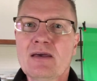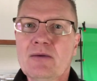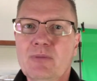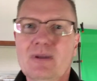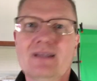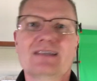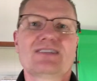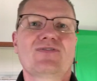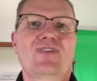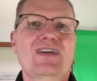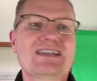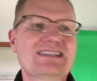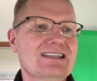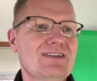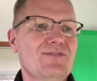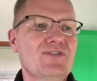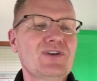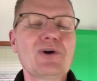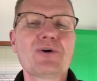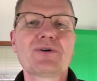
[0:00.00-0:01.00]
But let's face it,
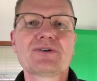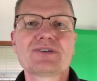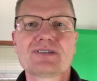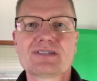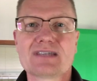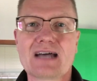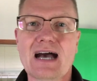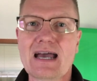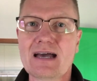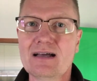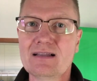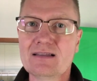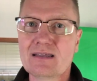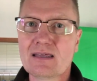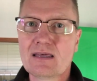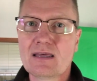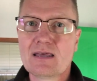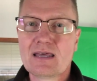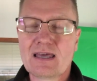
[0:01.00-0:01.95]
if your style,